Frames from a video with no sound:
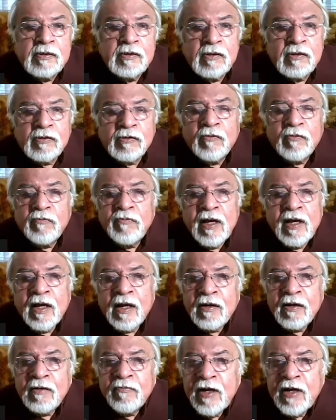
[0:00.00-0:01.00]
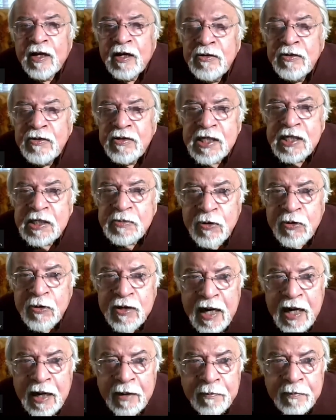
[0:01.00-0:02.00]
so we are doing this
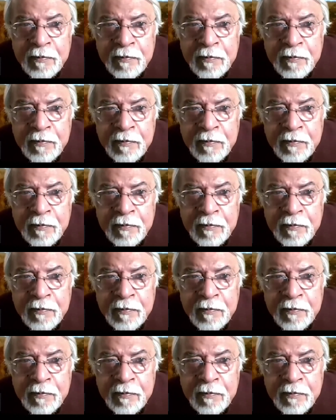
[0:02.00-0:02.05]
program.